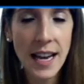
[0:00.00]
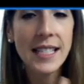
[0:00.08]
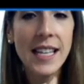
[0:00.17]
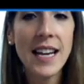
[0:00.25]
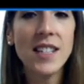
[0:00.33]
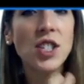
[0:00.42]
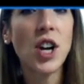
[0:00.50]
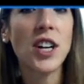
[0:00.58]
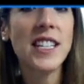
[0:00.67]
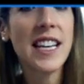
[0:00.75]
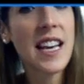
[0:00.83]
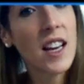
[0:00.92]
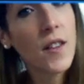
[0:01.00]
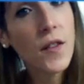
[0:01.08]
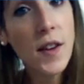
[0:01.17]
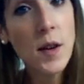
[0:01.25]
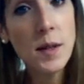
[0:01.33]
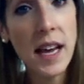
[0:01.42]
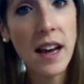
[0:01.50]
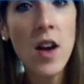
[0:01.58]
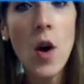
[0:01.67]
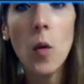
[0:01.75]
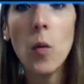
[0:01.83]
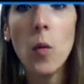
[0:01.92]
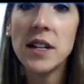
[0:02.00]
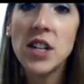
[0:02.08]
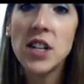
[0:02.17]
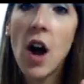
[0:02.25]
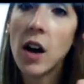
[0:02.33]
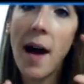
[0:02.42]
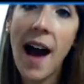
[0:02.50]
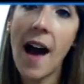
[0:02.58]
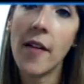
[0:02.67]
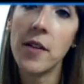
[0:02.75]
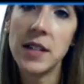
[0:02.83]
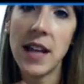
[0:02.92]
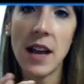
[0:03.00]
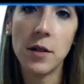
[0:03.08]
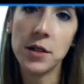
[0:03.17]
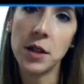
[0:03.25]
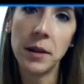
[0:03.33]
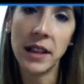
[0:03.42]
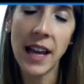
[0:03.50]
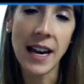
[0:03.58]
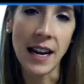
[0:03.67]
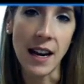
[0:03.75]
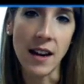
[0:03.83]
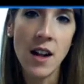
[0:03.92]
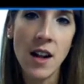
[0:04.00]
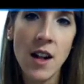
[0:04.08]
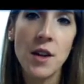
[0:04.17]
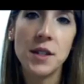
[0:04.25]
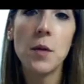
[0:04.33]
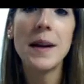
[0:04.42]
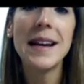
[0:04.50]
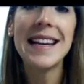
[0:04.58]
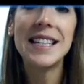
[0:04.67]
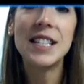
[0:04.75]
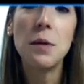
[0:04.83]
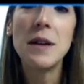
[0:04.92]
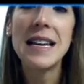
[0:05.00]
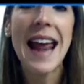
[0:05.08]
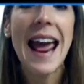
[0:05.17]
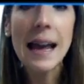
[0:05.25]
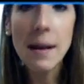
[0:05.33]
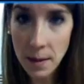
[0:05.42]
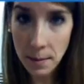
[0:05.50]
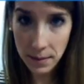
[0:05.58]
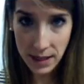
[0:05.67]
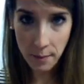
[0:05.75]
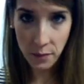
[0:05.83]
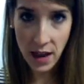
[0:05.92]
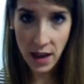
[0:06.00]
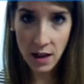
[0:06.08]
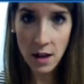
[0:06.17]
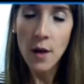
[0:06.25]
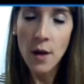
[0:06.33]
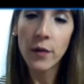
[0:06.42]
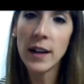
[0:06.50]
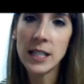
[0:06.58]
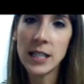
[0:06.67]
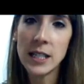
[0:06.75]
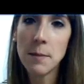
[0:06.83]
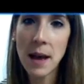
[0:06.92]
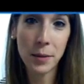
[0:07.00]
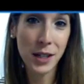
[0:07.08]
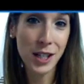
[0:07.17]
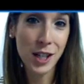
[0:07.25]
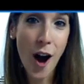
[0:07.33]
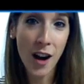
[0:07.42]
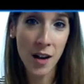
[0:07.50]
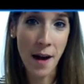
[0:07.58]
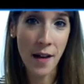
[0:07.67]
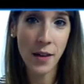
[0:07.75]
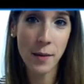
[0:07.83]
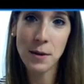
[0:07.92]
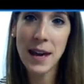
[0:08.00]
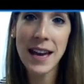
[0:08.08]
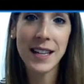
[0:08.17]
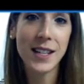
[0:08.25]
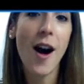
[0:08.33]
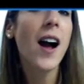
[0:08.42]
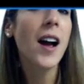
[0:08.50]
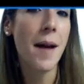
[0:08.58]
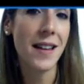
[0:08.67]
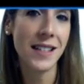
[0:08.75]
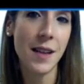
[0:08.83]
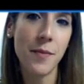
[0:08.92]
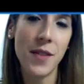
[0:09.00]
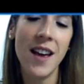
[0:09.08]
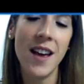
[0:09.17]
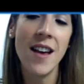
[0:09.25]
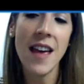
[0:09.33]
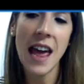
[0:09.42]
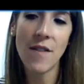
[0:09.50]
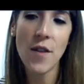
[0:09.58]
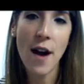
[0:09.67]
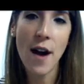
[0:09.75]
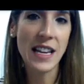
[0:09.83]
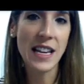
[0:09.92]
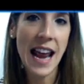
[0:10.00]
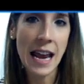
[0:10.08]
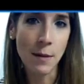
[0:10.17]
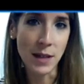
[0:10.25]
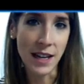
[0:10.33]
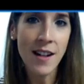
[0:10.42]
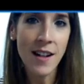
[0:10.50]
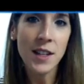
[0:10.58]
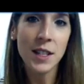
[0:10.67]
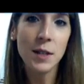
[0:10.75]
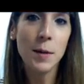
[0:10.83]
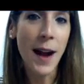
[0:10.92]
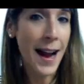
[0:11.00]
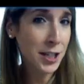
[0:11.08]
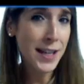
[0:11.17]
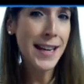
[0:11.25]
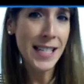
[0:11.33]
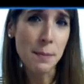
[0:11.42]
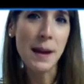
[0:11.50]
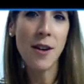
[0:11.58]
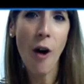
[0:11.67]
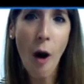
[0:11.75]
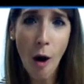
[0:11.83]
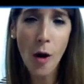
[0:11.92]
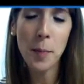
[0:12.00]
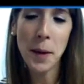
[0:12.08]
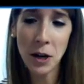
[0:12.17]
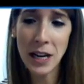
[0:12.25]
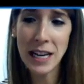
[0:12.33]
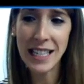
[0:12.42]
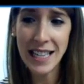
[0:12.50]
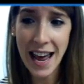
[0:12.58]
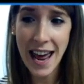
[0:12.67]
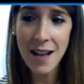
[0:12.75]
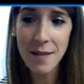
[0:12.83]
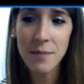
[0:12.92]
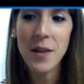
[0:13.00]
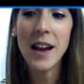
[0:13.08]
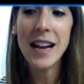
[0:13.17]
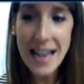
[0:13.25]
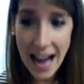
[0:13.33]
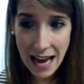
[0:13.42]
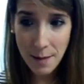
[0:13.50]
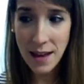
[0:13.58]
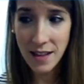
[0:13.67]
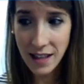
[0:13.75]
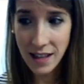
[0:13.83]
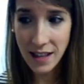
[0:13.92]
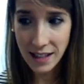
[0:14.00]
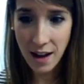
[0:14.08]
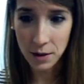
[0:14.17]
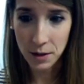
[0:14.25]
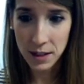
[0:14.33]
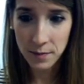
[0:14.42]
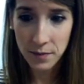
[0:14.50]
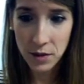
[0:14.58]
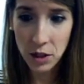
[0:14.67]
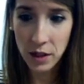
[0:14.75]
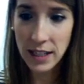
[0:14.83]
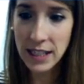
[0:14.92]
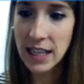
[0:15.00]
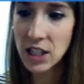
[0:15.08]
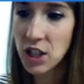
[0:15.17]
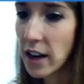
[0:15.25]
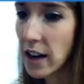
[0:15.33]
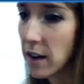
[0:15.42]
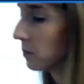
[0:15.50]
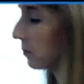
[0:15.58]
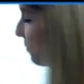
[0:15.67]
it's going to start to get confusing when we talk about how those angles are related. So we need to name them something for us to be able to talk about them. You can't talk about something if you haven't named it. So we're actually going to spend all period today naming these angles. So let's get started.